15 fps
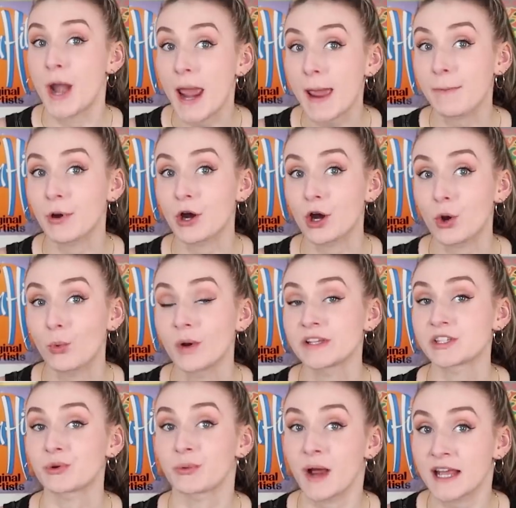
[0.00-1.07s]
neighbor
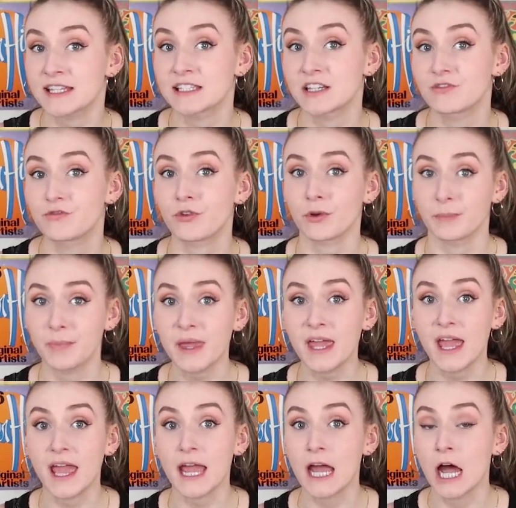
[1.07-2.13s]
was arrested for
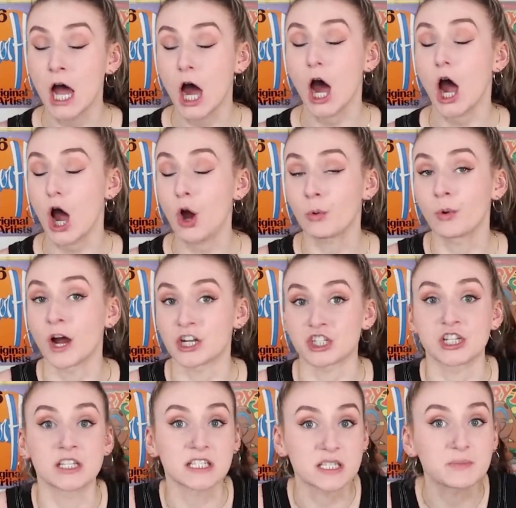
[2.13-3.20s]
being a
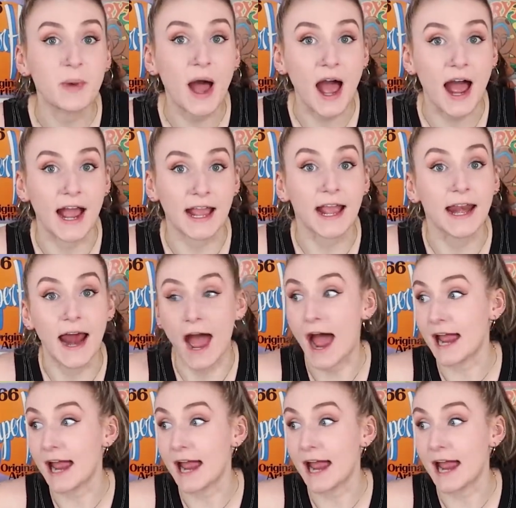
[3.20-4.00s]
Russian spy and